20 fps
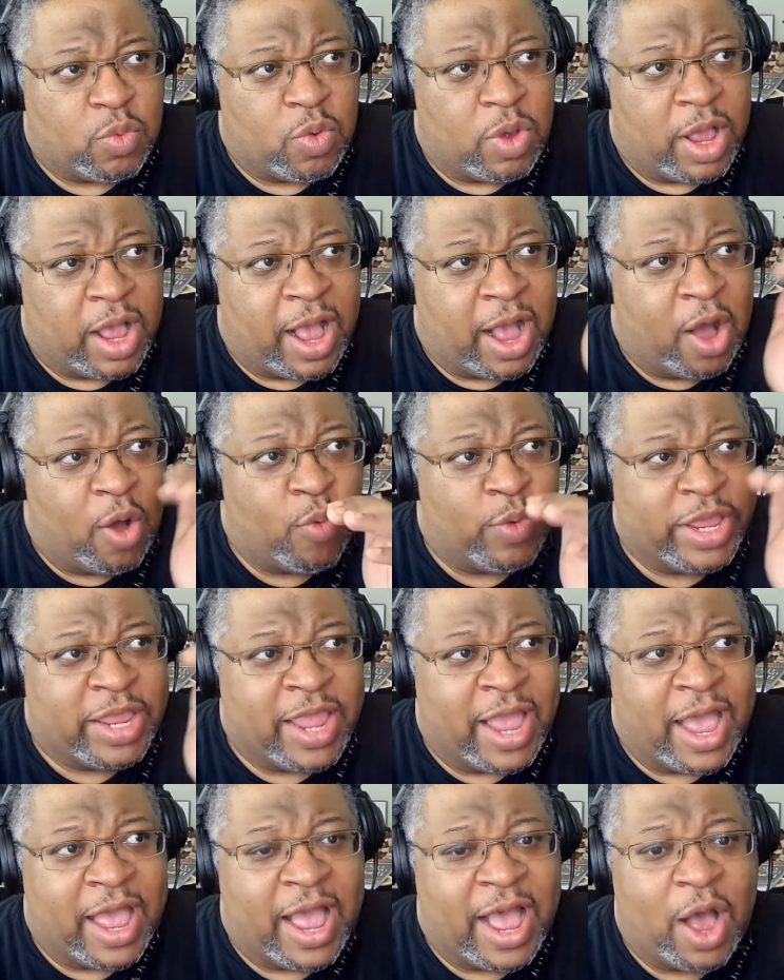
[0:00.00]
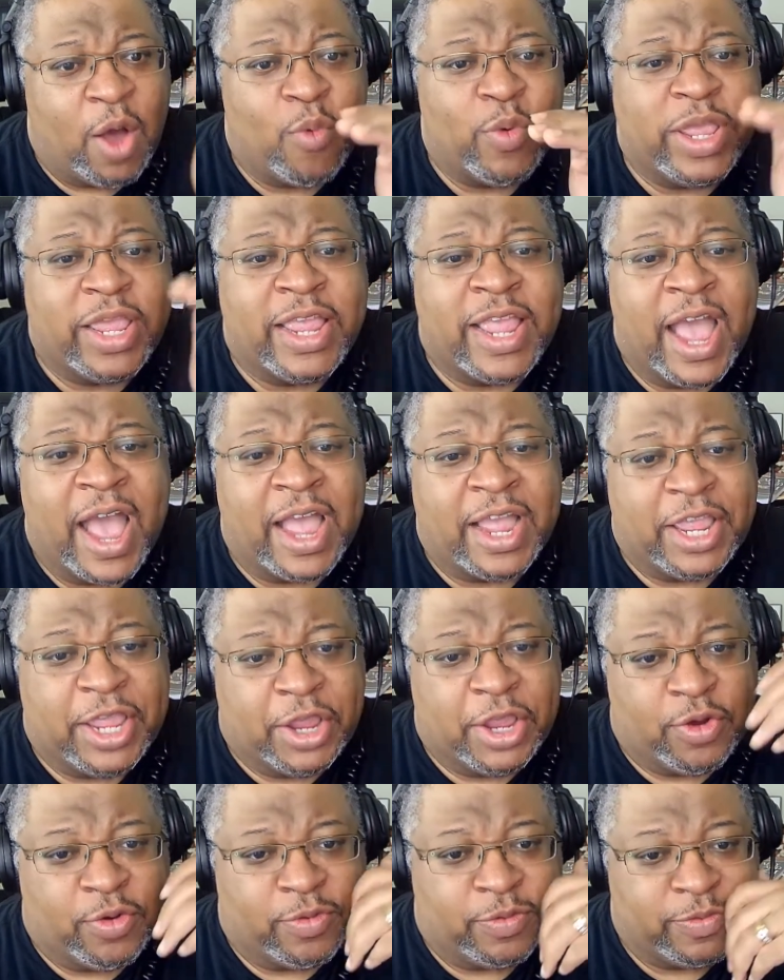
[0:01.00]
how we got how we got
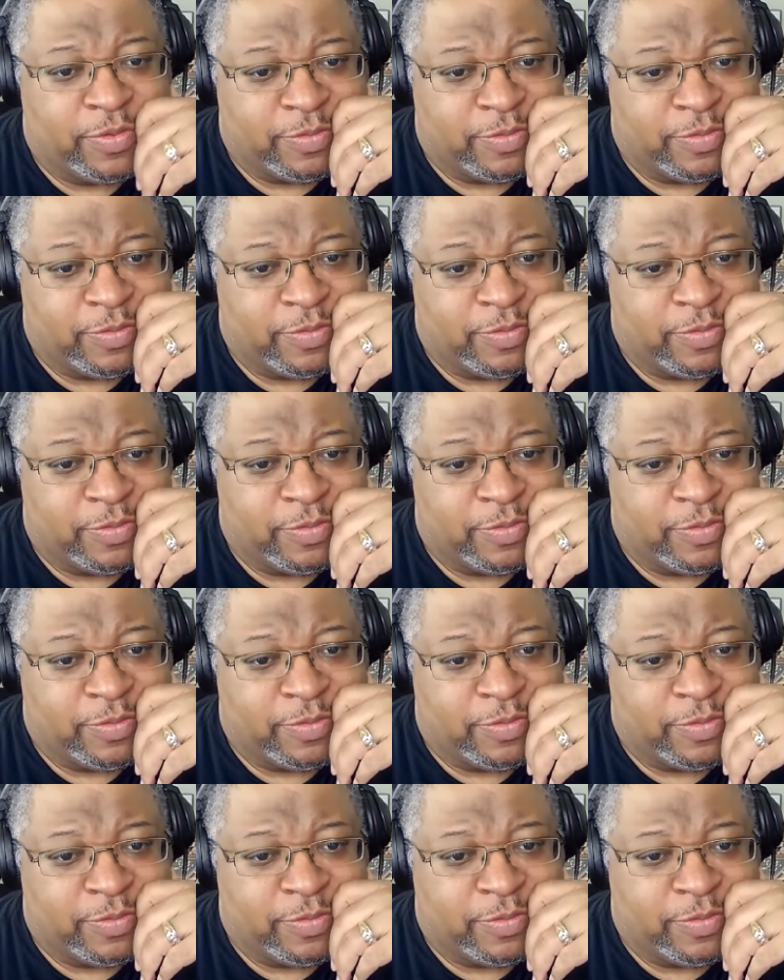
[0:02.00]
here.